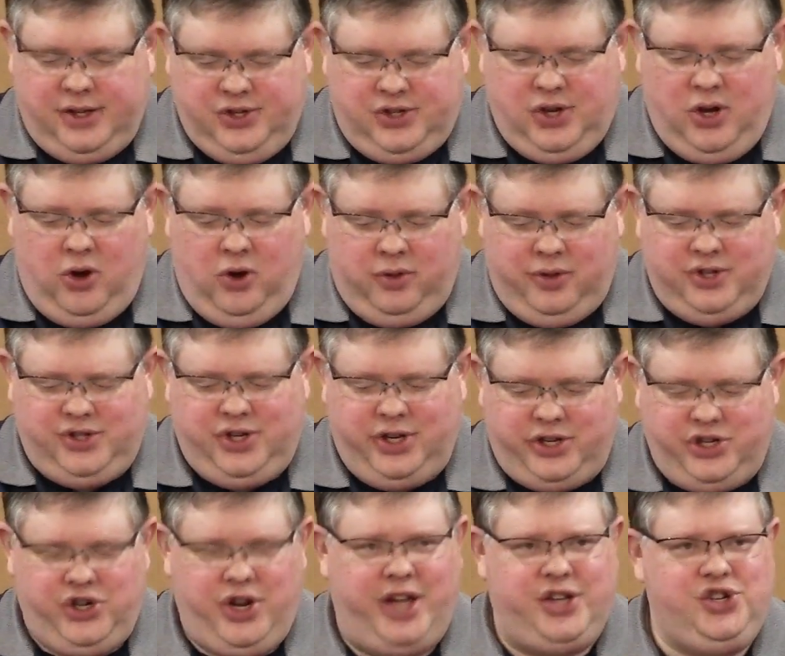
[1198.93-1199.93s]
so the
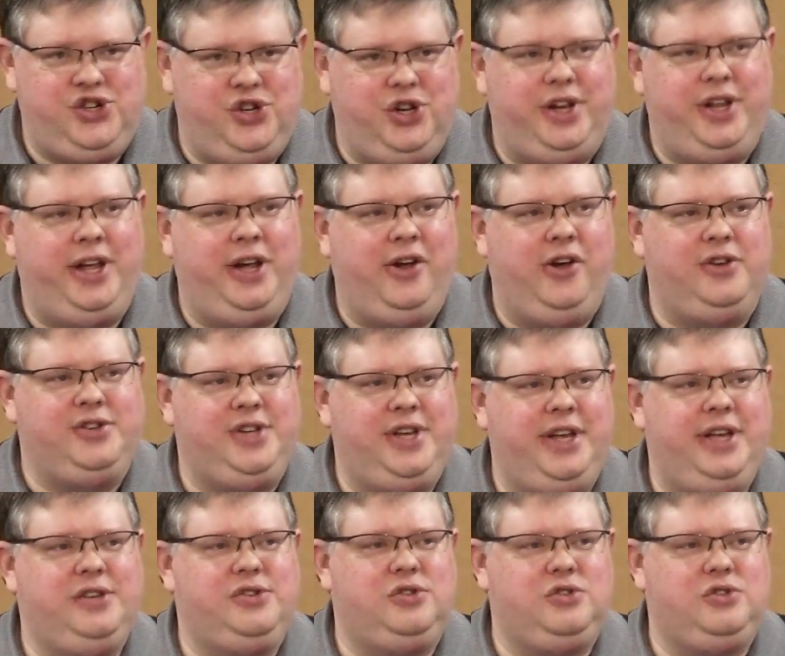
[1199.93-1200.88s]
suggestion here is he is